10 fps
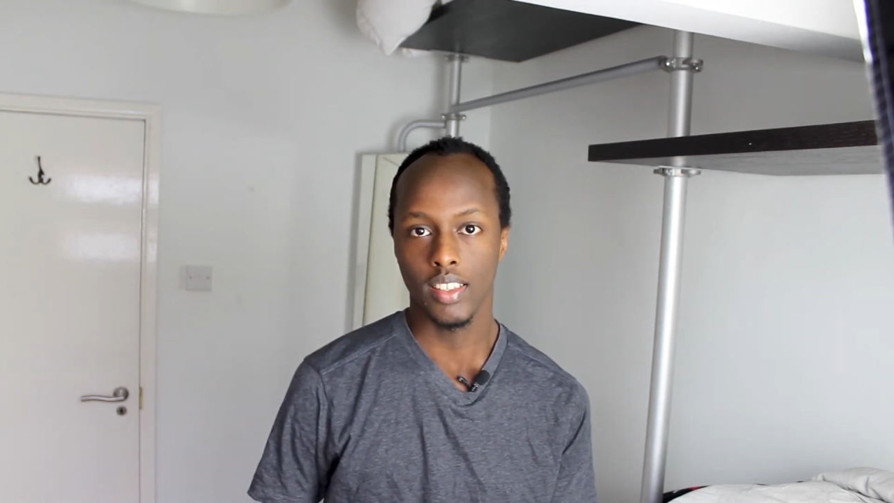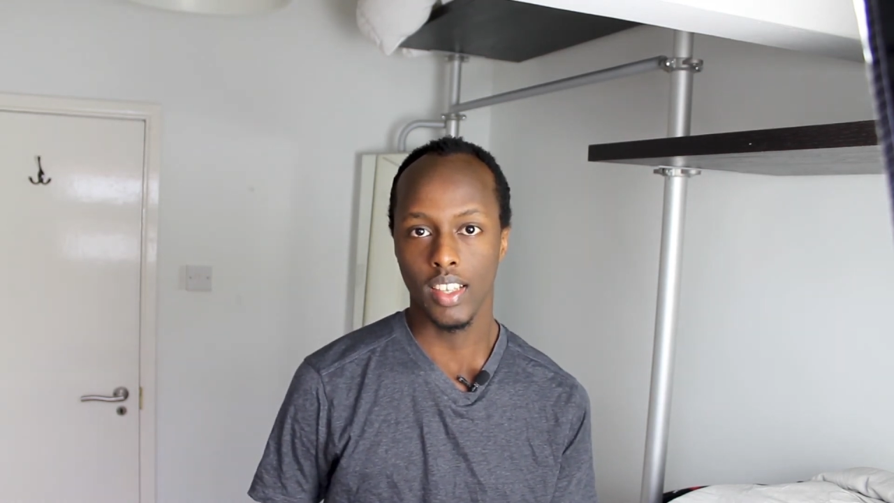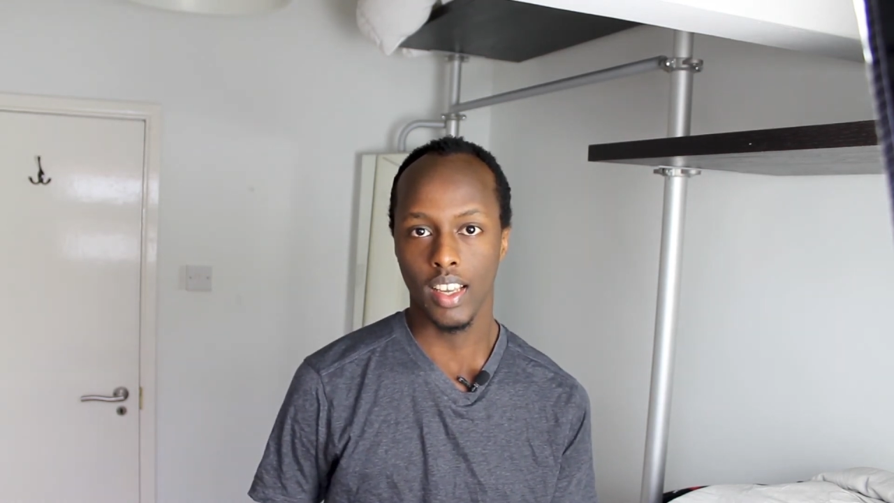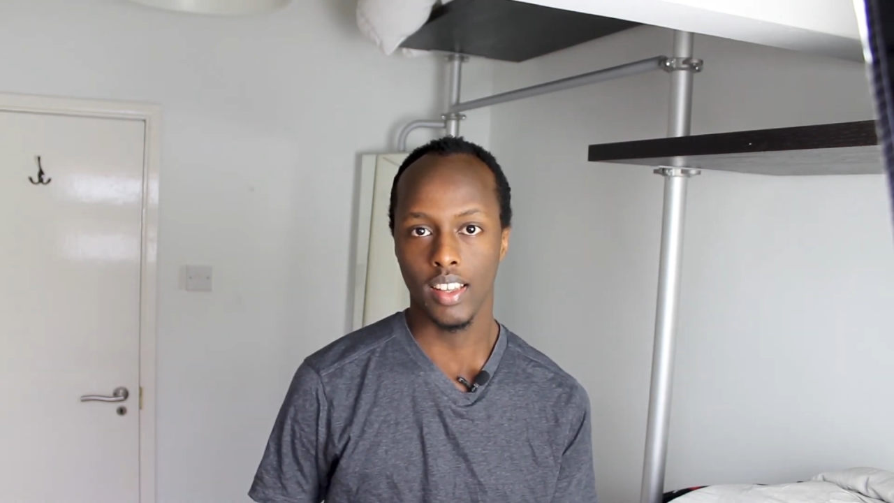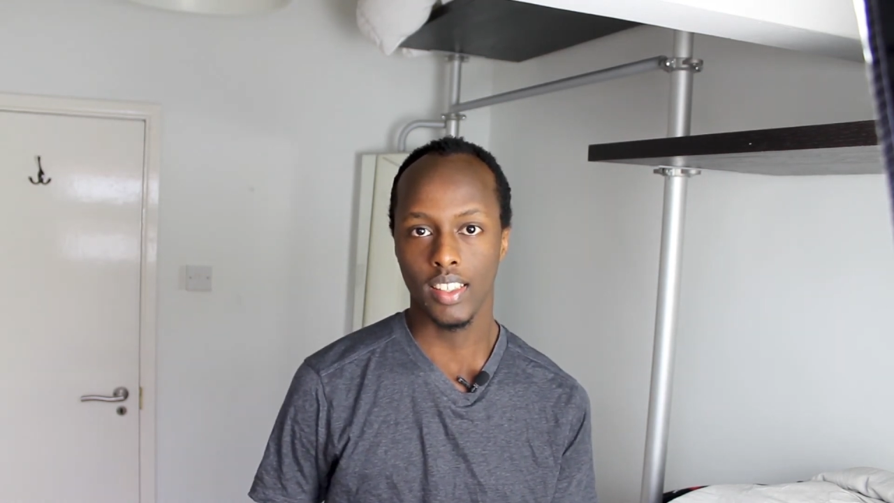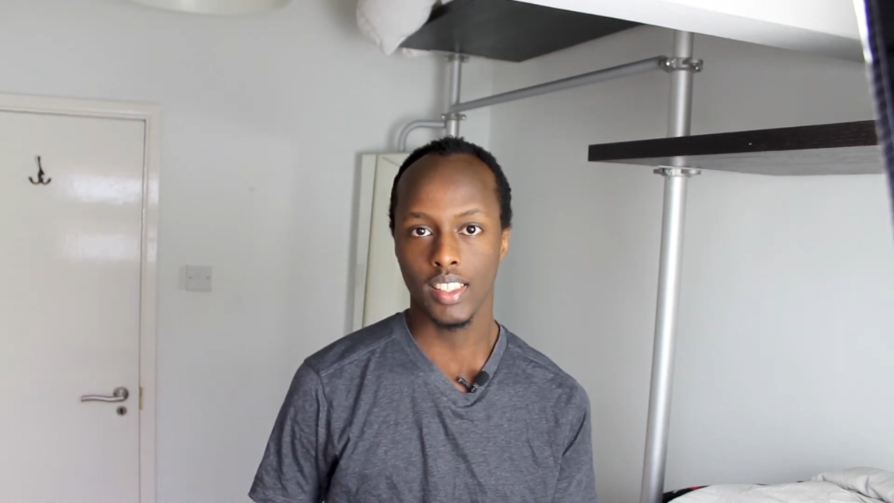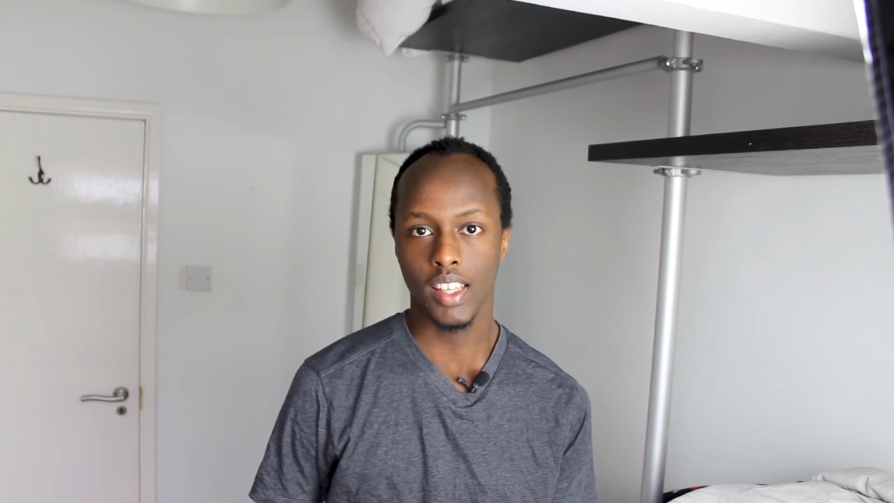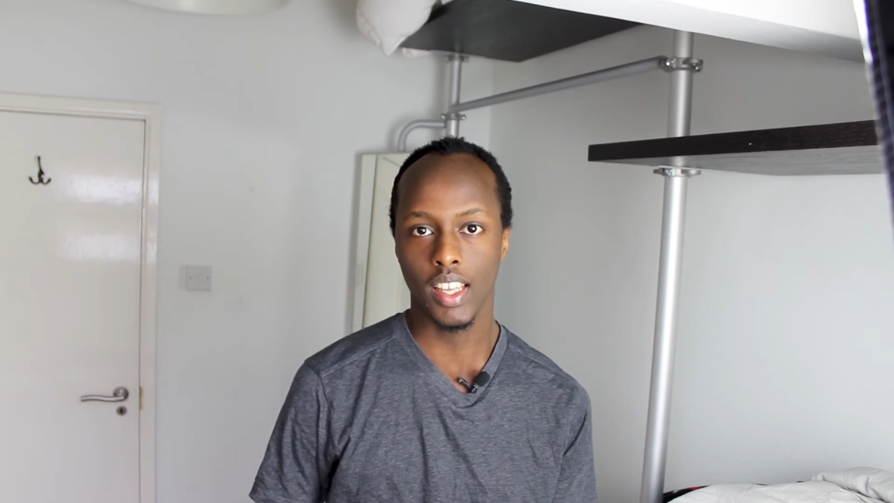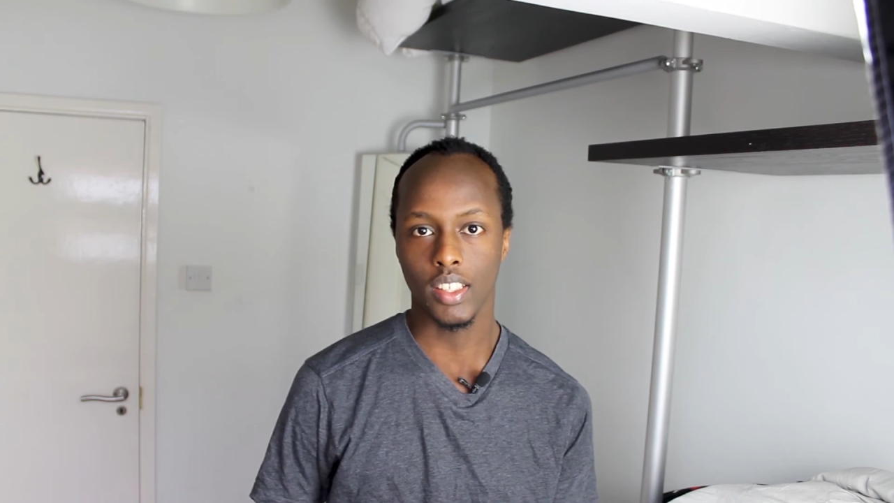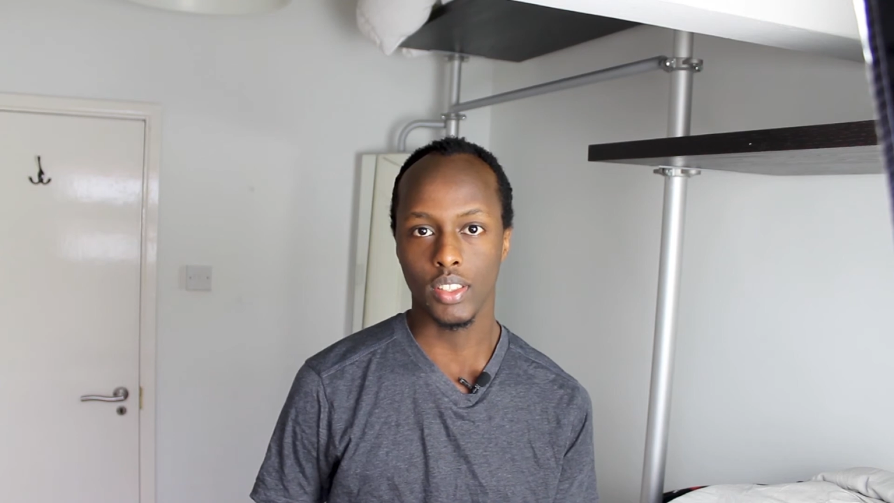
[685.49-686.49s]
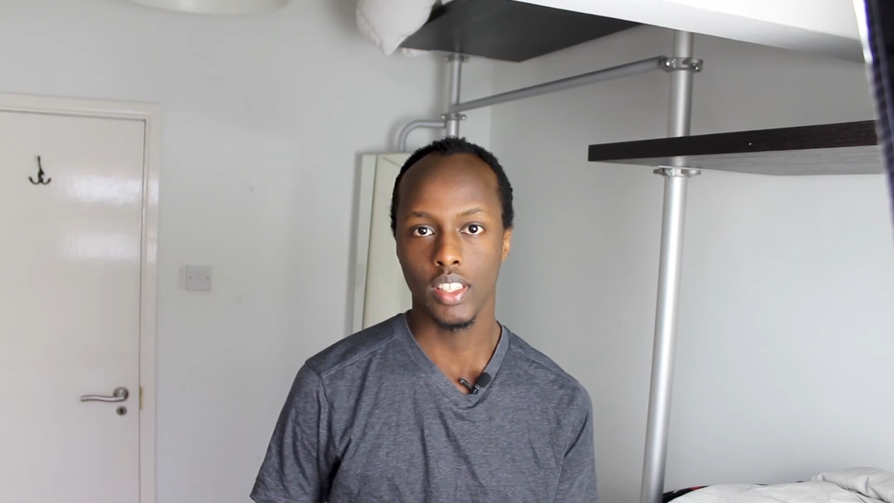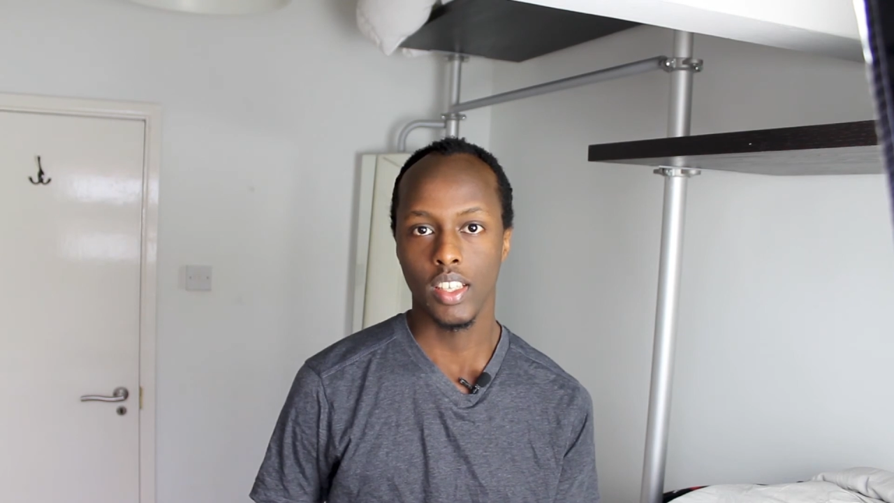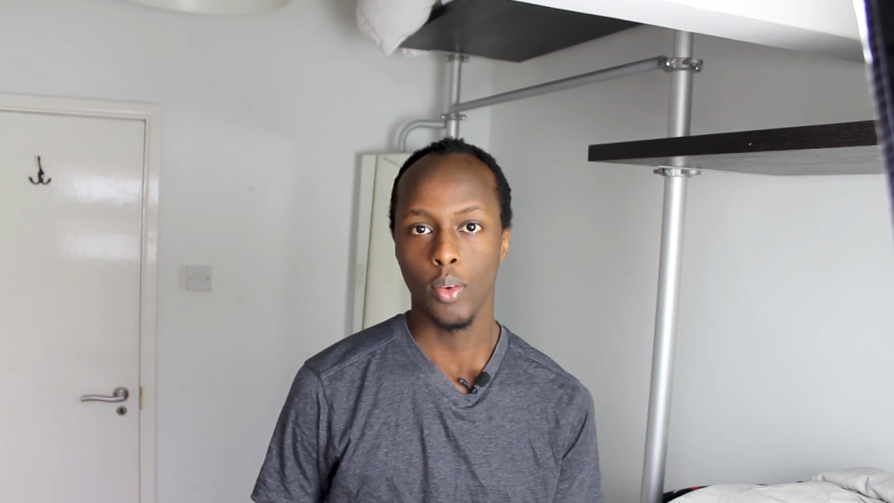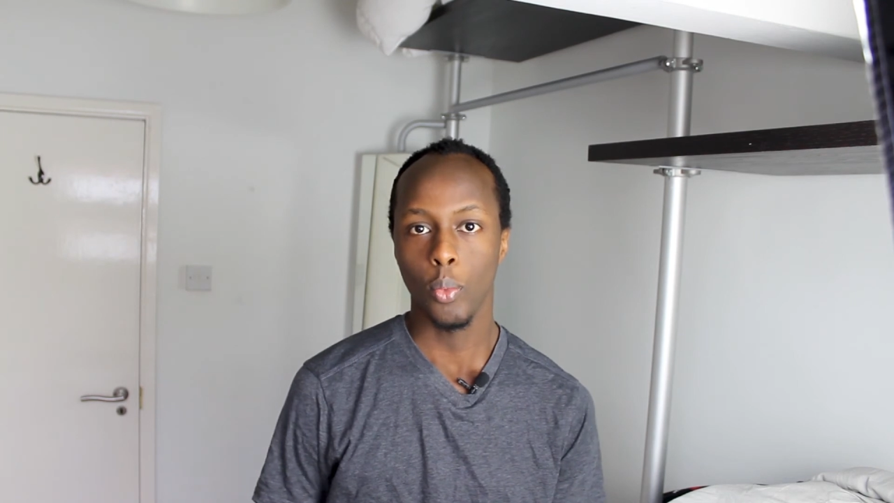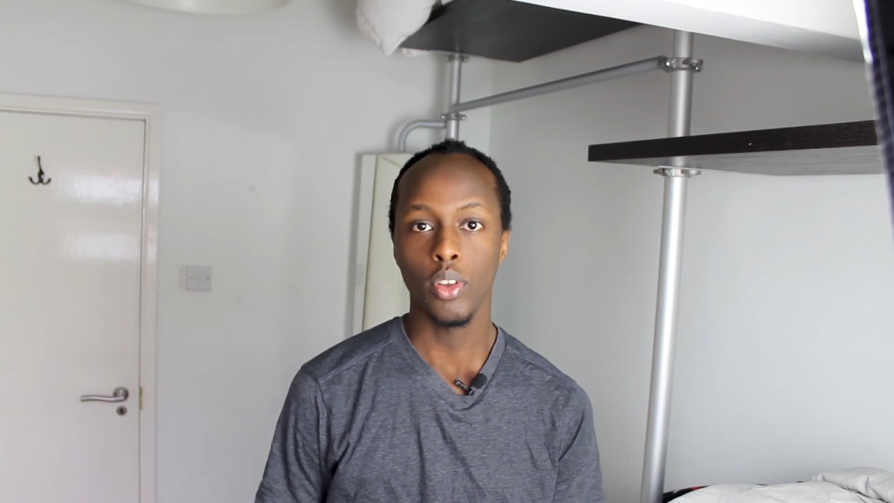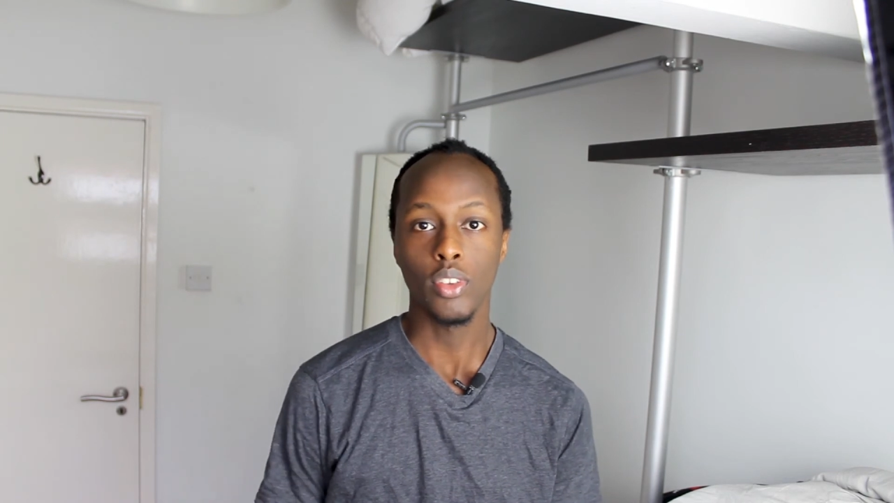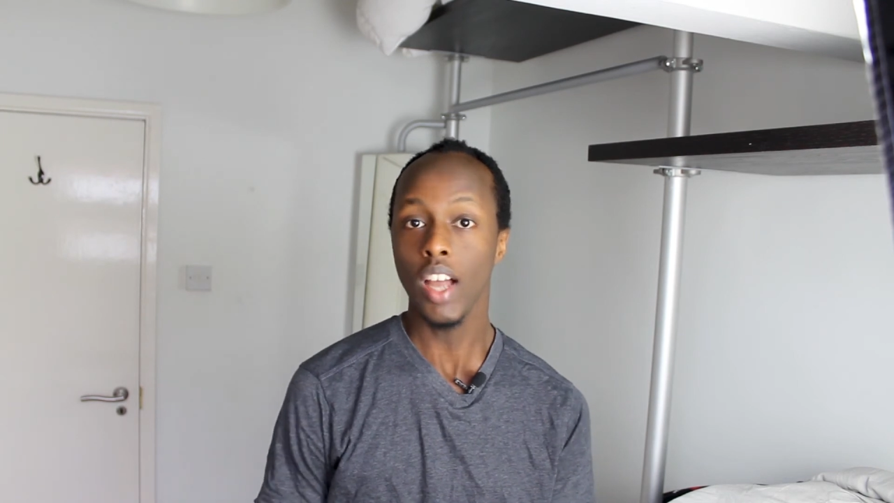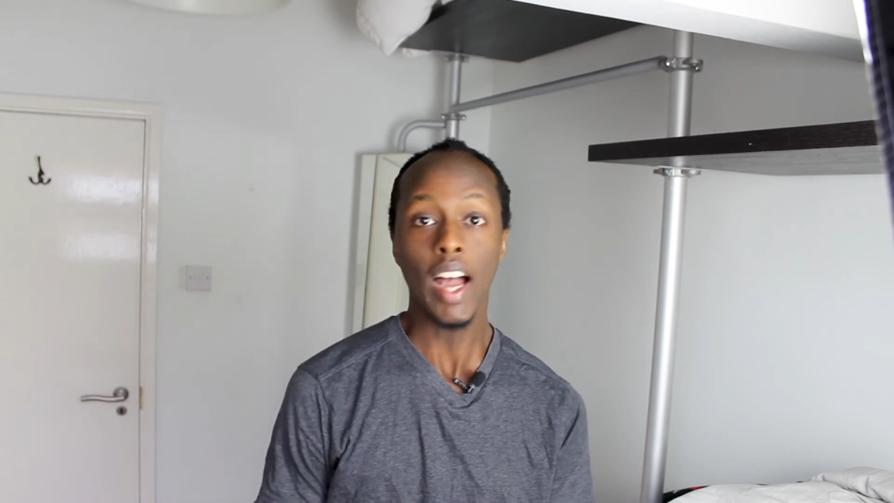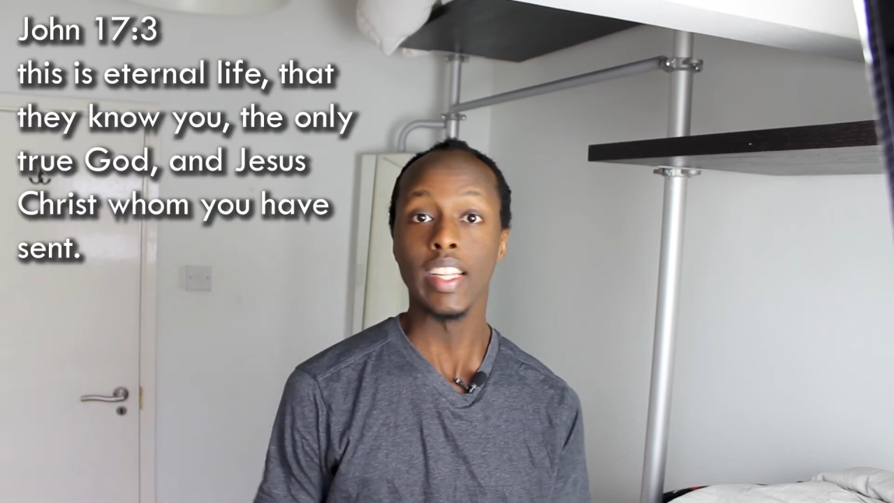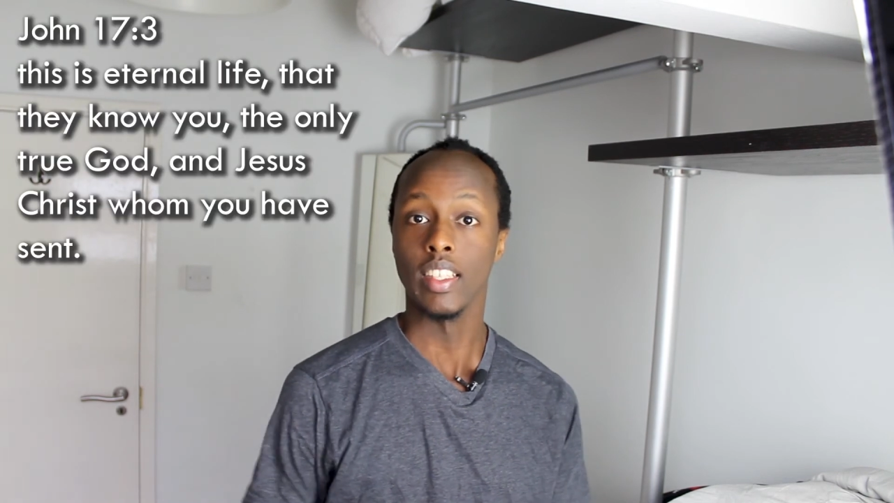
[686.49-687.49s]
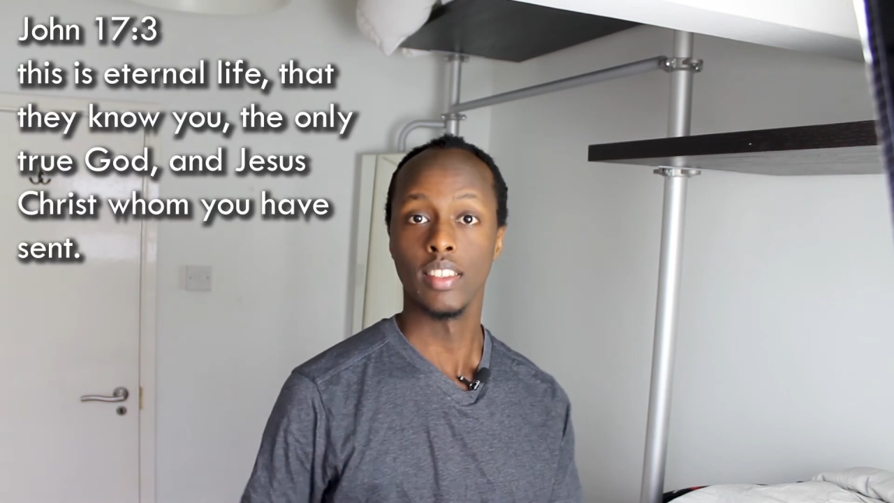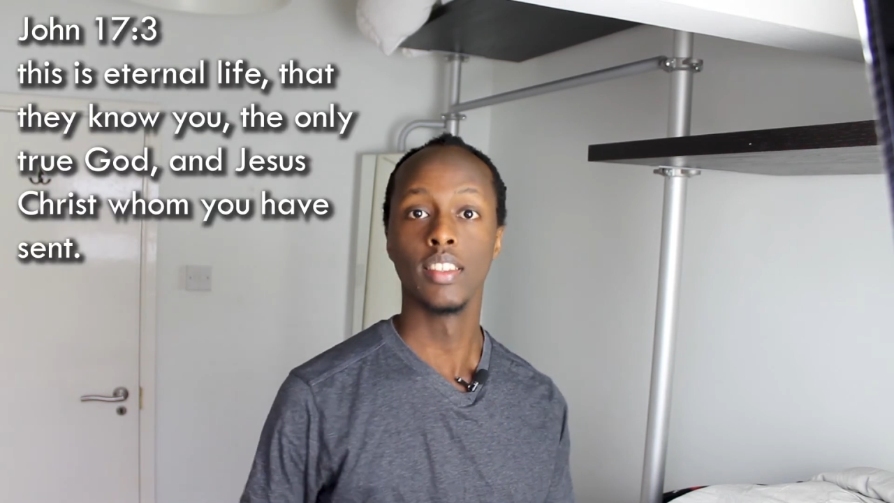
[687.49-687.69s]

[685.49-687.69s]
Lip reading: Like, there's nothing else. When you're done,